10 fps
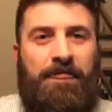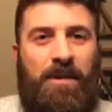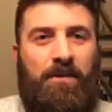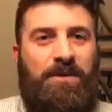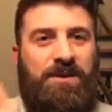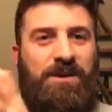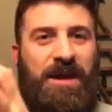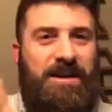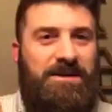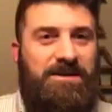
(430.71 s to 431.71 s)
And with the
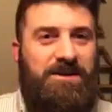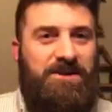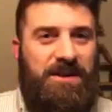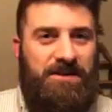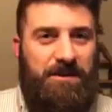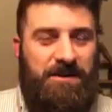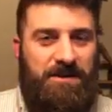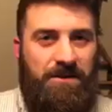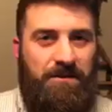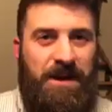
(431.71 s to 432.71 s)
lightest adjustment to
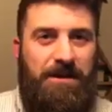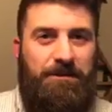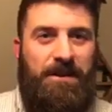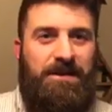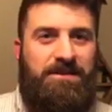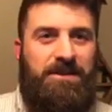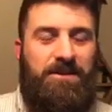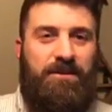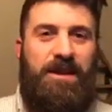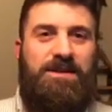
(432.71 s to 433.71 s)
the right place at
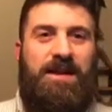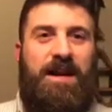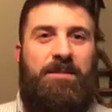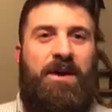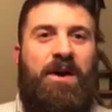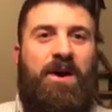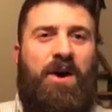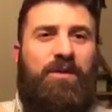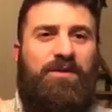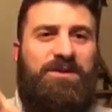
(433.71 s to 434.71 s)
the right time,
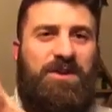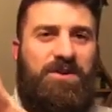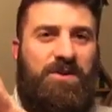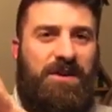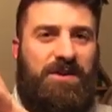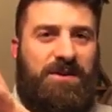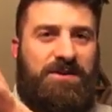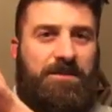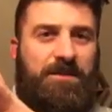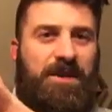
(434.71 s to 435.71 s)
all of a sudden you get this
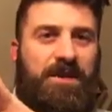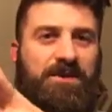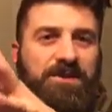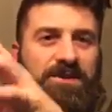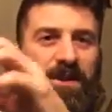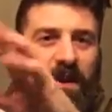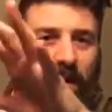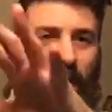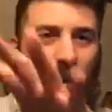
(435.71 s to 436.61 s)
immediate, just like,